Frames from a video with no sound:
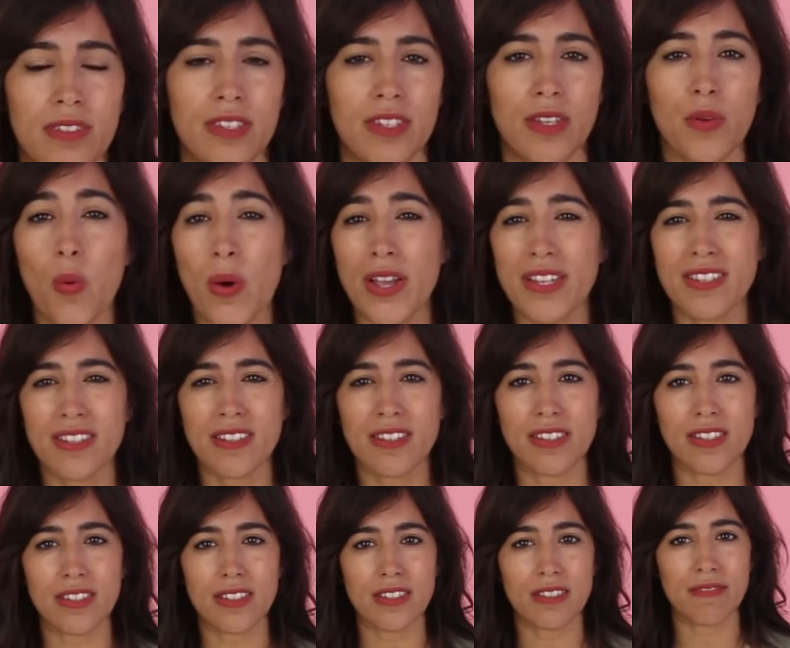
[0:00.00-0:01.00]
The question
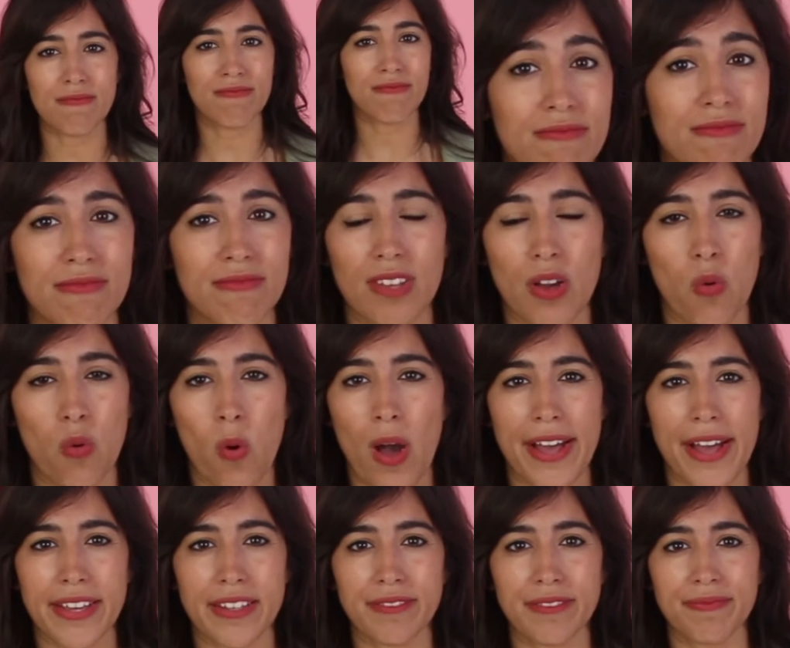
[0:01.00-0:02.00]
is,
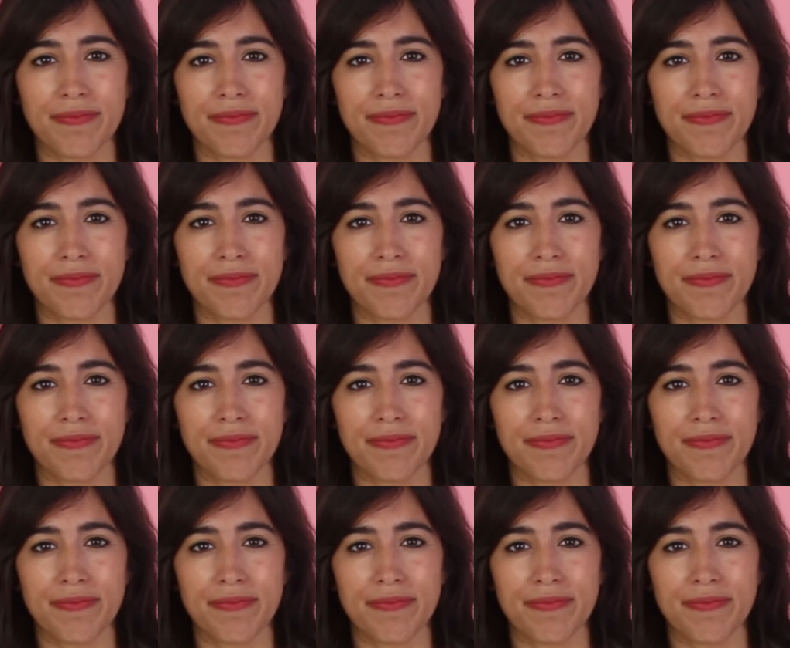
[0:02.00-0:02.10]
why?